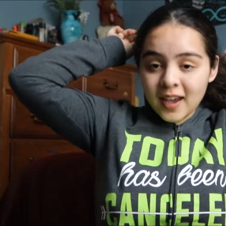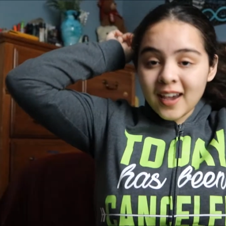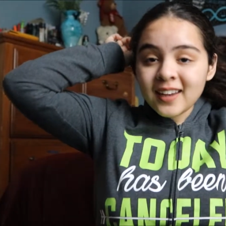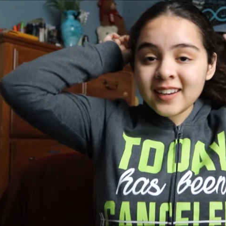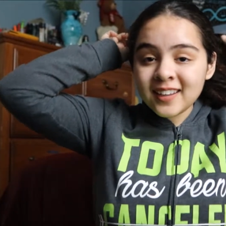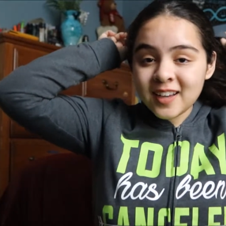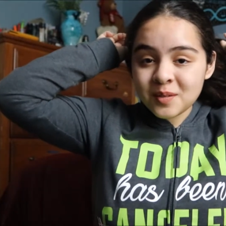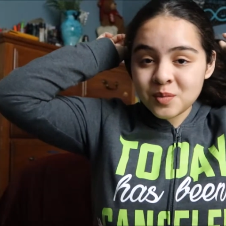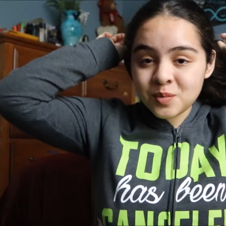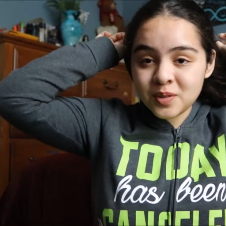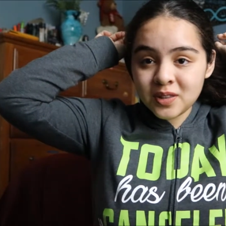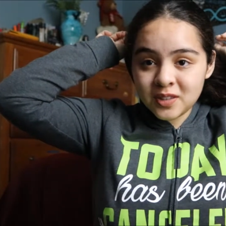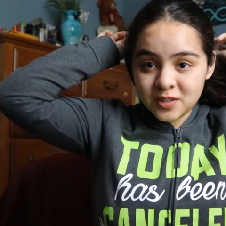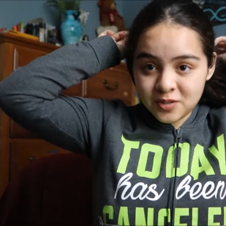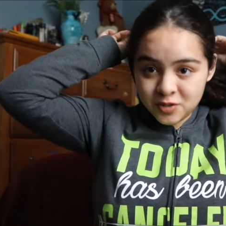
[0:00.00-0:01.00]
And it comes
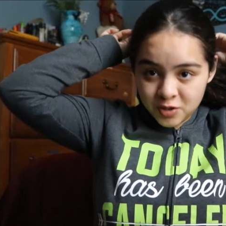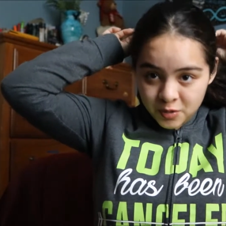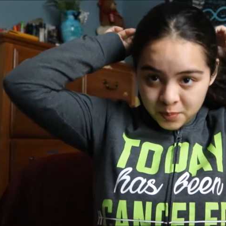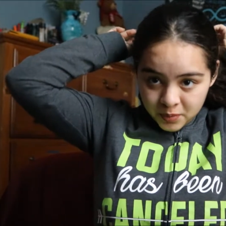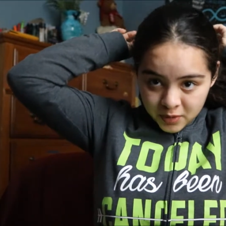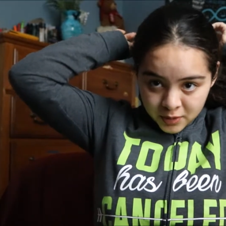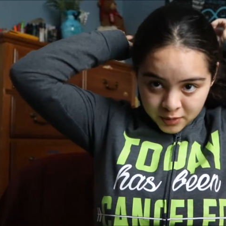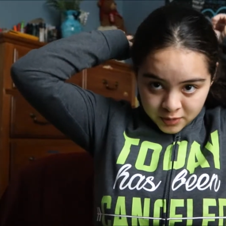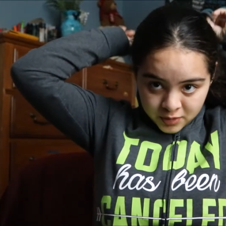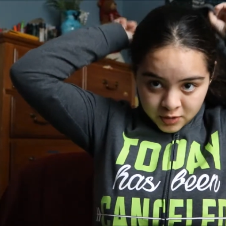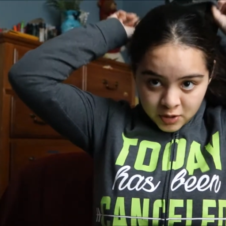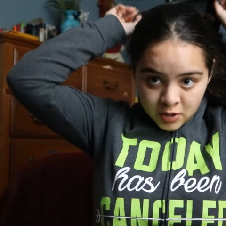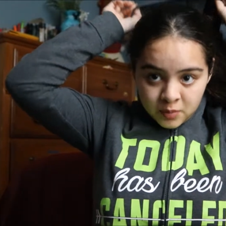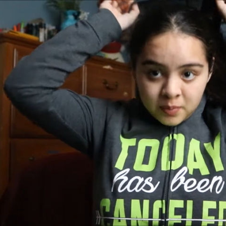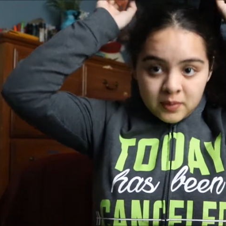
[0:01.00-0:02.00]
with this super
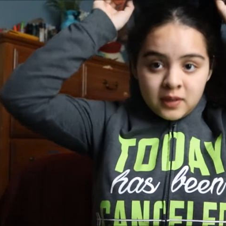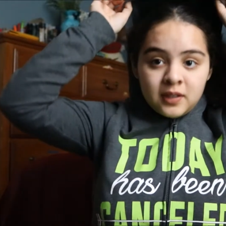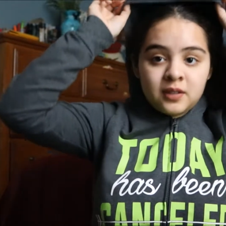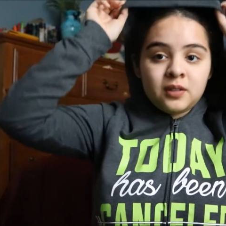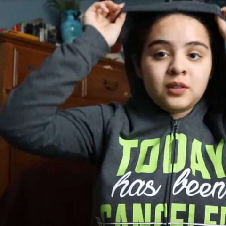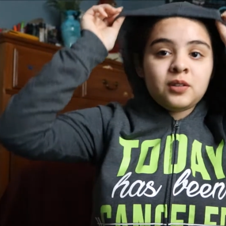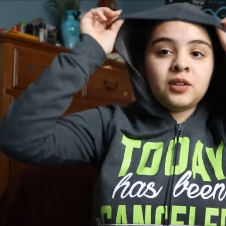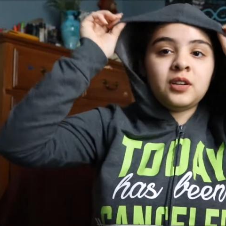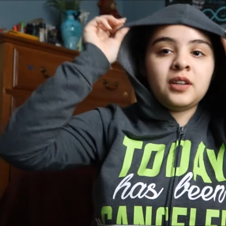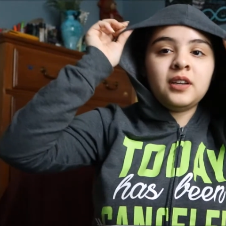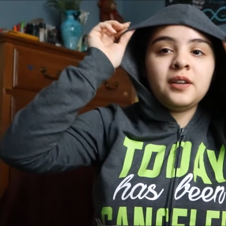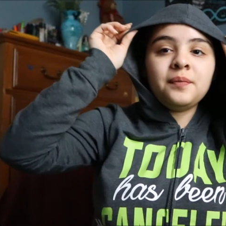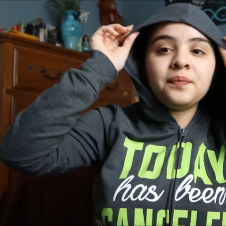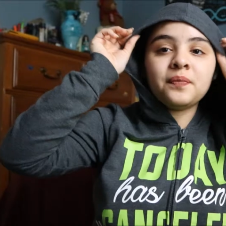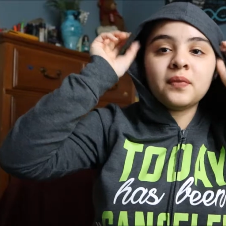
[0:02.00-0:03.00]
dope little
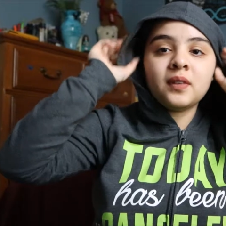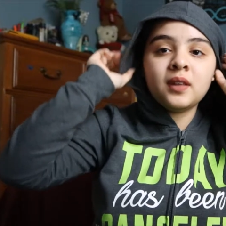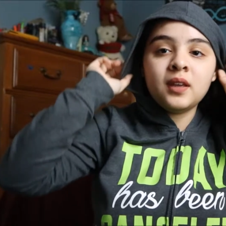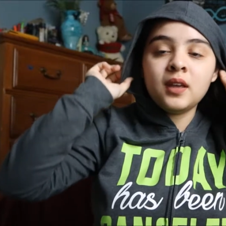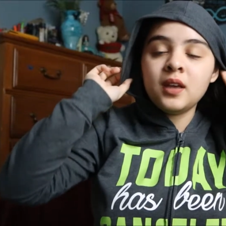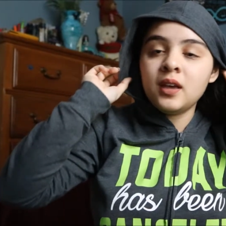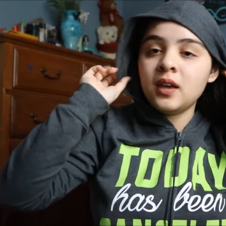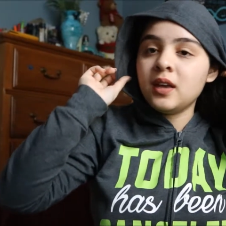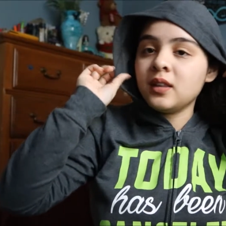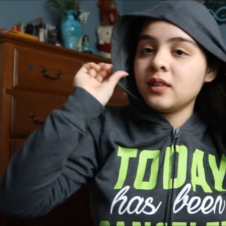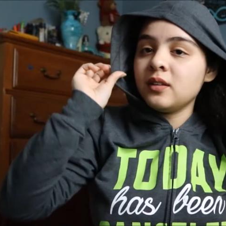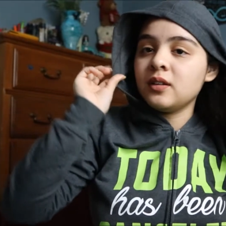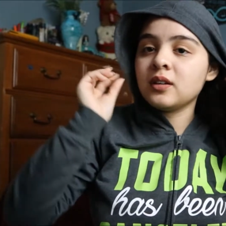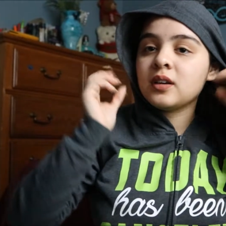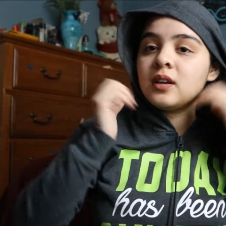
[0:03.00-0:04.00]
hoodie. And
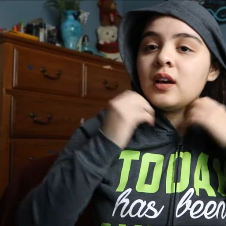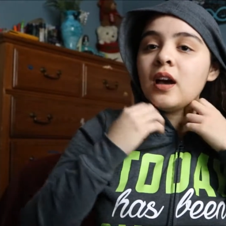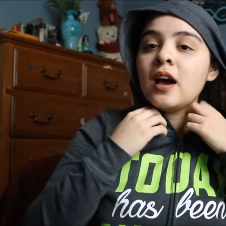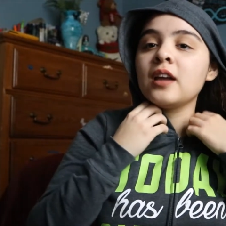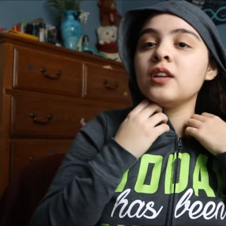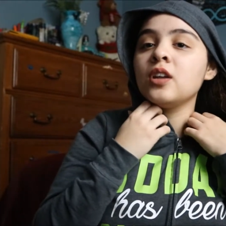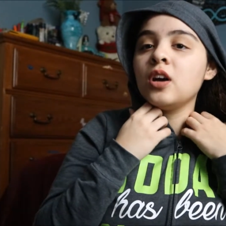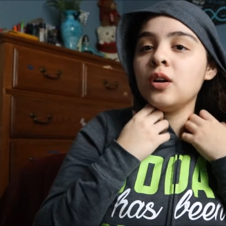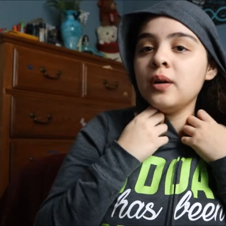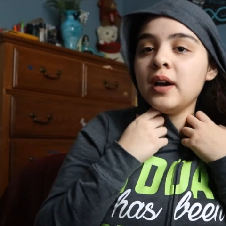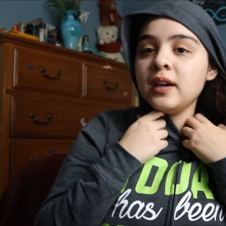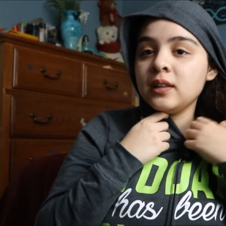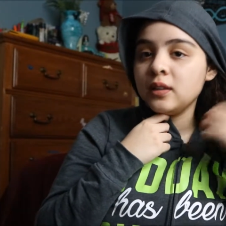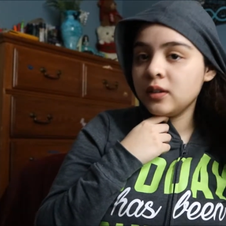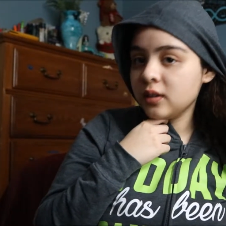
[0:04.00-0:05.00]
look, I know
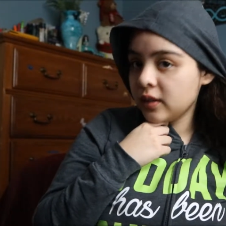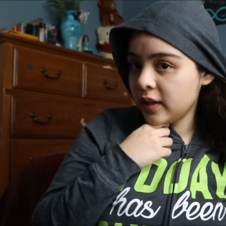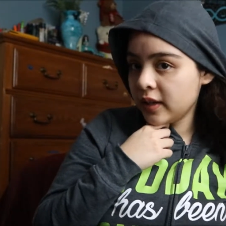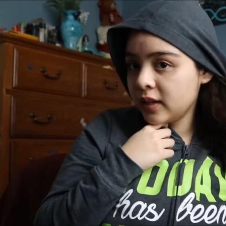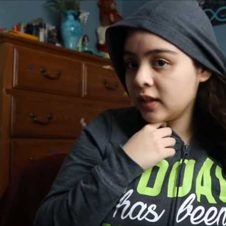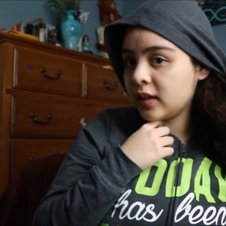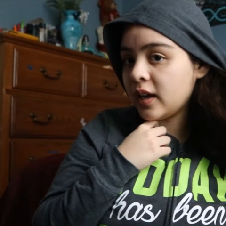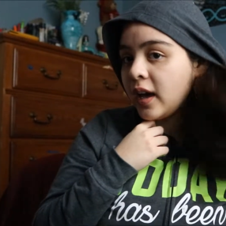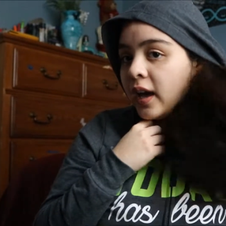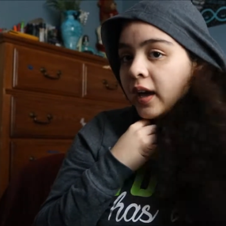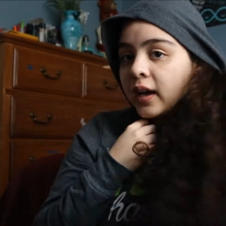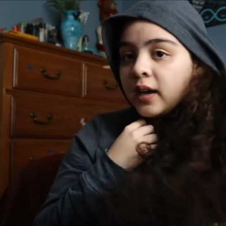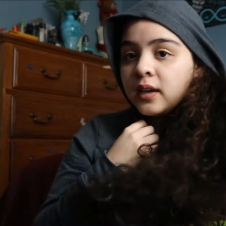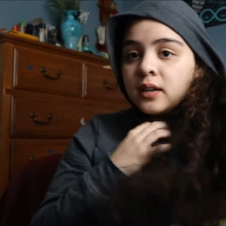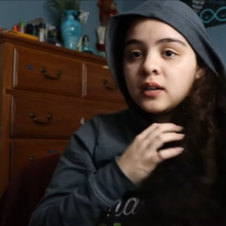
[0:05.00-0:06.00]
I look like an
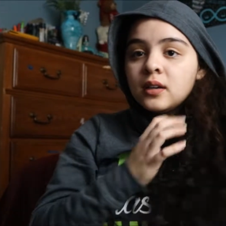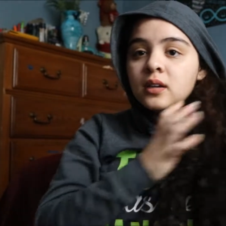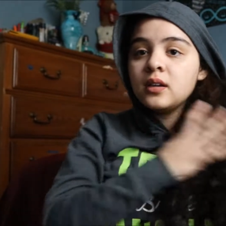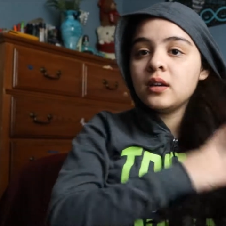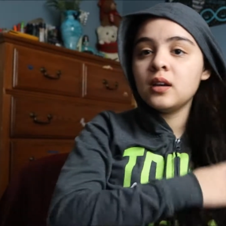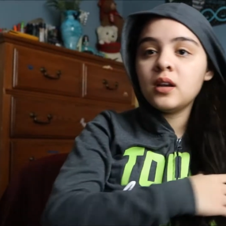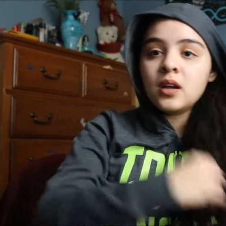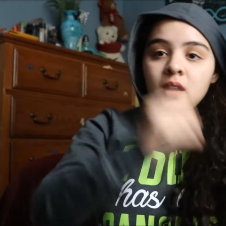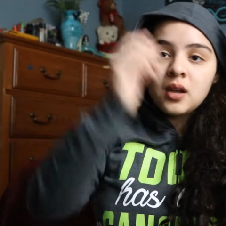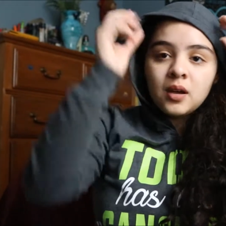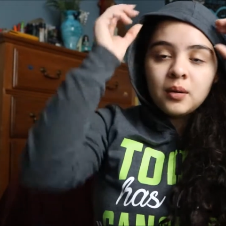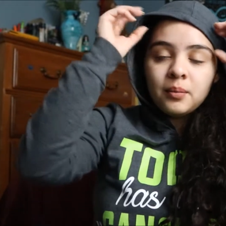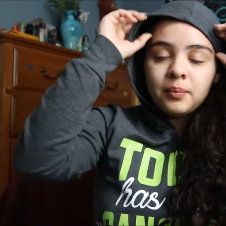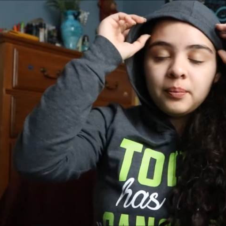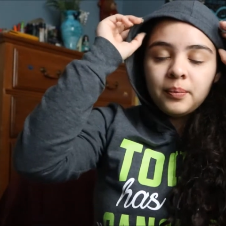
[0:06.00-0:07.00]
egg,
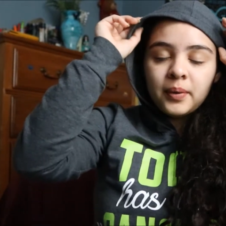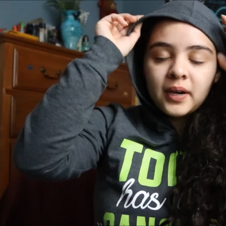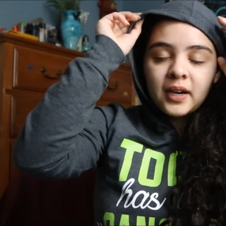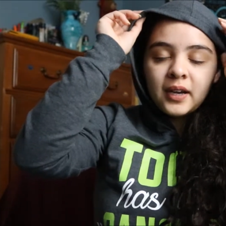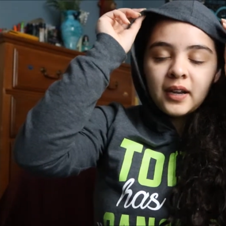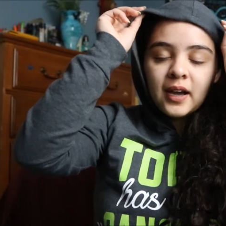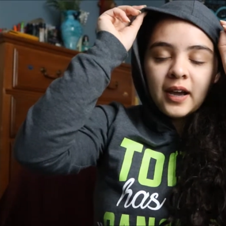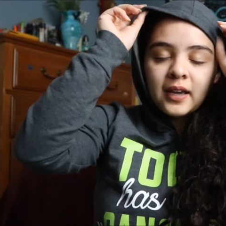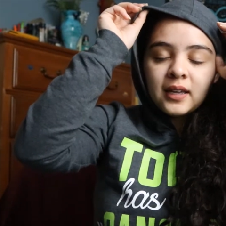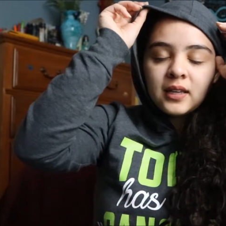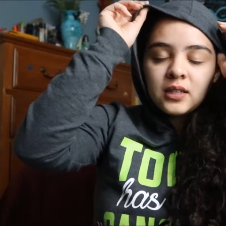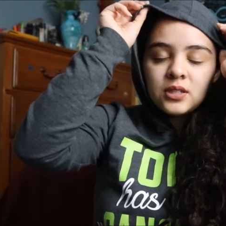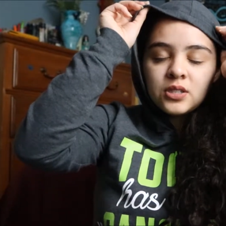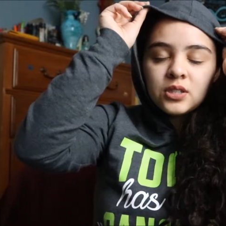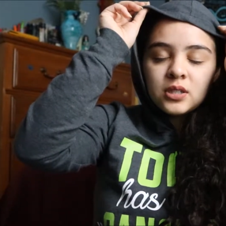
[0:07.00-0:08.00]
but I
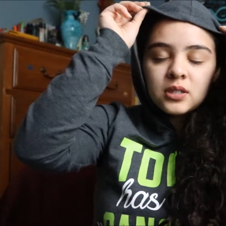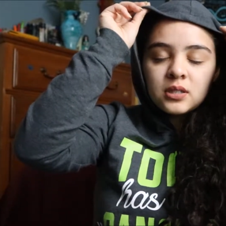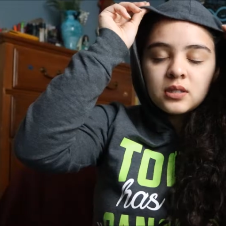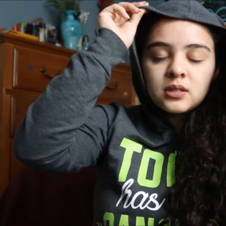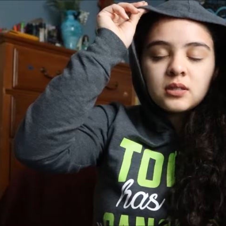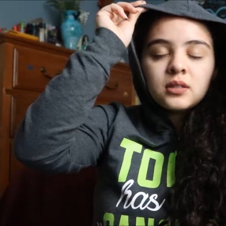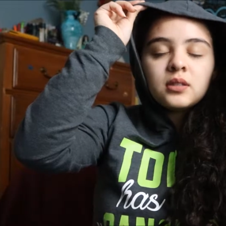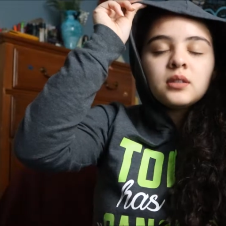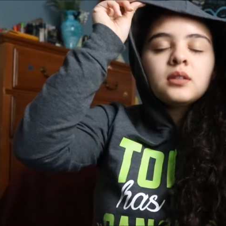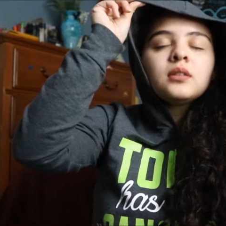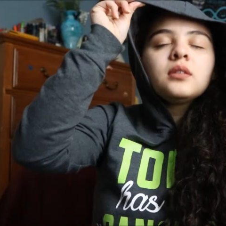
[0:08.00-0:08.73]
can just